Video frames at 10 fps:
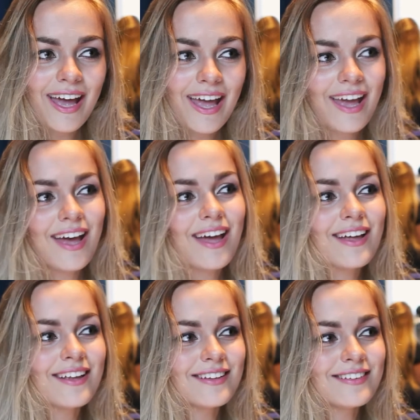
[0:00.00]

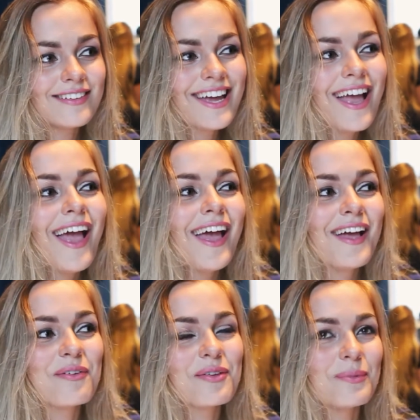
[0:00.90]
And
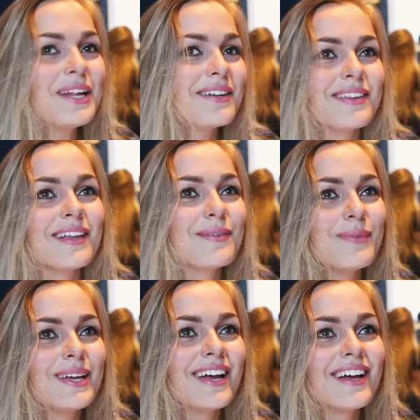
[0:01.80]
if somebody did that to
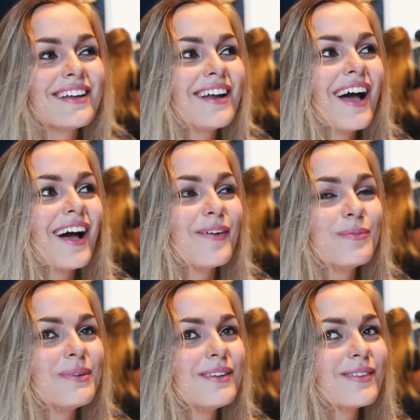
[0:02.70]
me again, I would
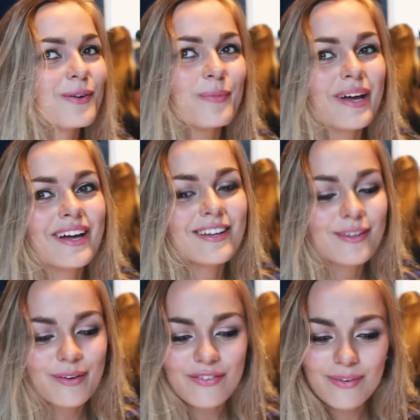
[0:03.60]
be so mad,
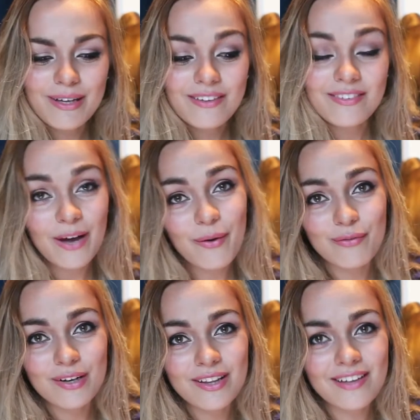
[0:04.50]
especially because now I
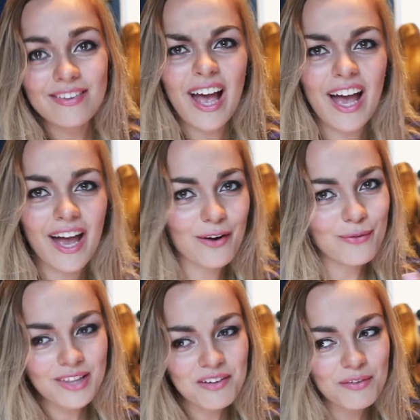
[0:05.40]
realize I don't
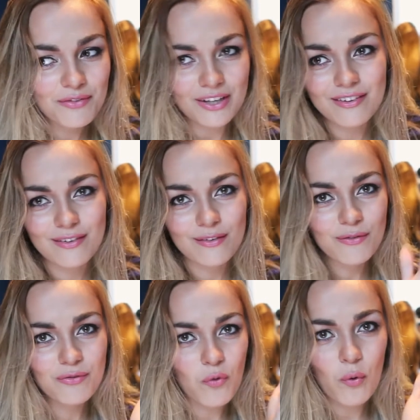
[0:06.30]
really have the face
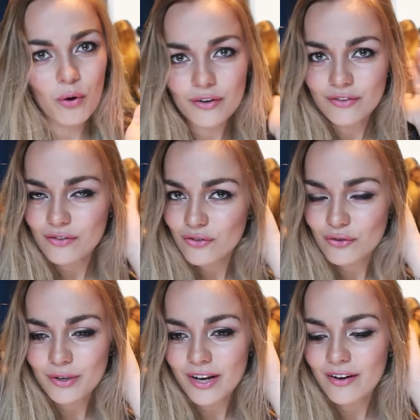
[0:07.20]
for such
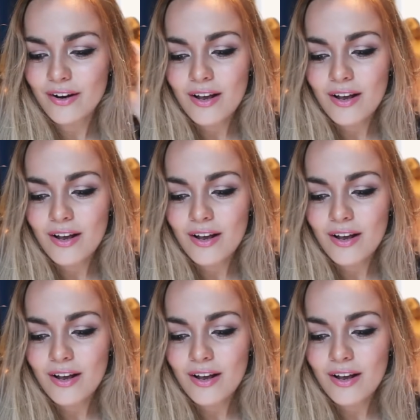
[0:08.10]
short hair.